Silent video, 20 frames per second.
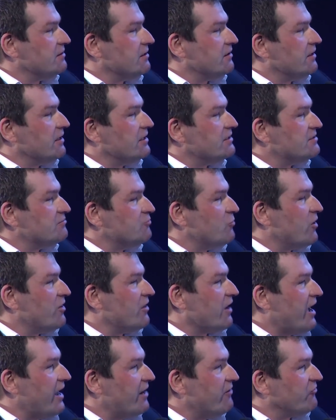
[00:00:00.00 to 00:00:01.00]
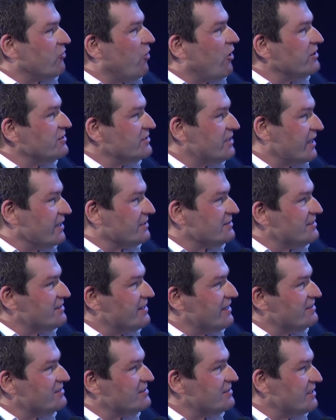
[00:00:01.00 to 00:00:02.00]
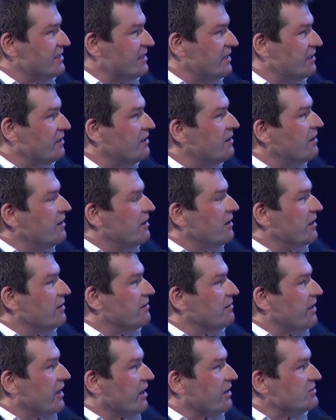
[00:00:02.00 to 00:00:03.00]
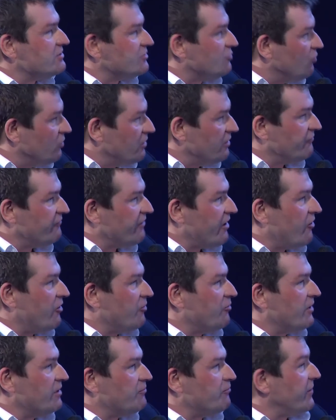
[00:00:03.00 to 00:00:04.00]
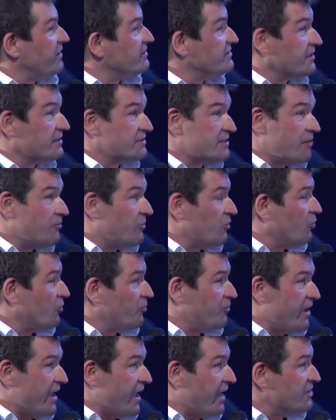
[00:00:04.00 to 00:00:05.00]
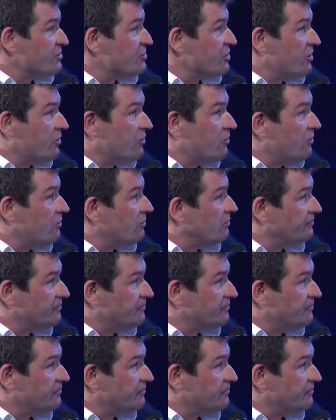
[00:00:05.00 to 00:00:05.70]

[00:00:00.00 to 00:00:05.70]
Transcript: It's more the kind of context they see in their school environment. Best example would be Angelo.